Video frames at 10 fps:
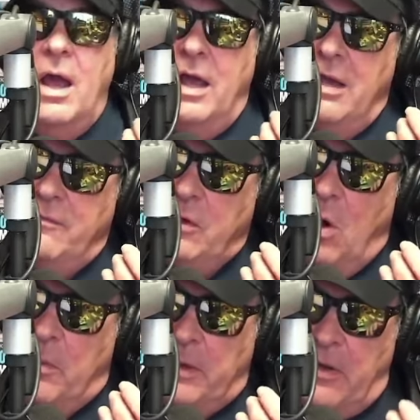If you
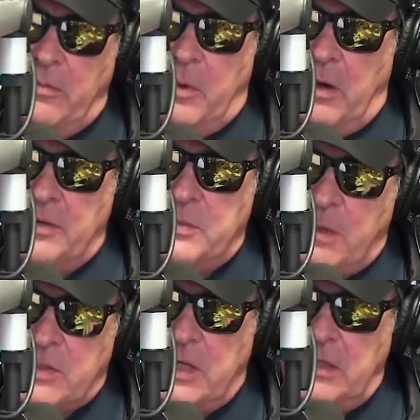open other bottles,
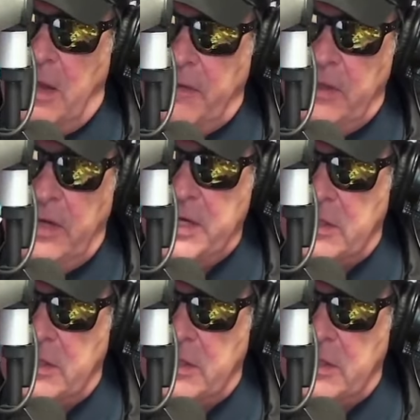smells like nothing, tastes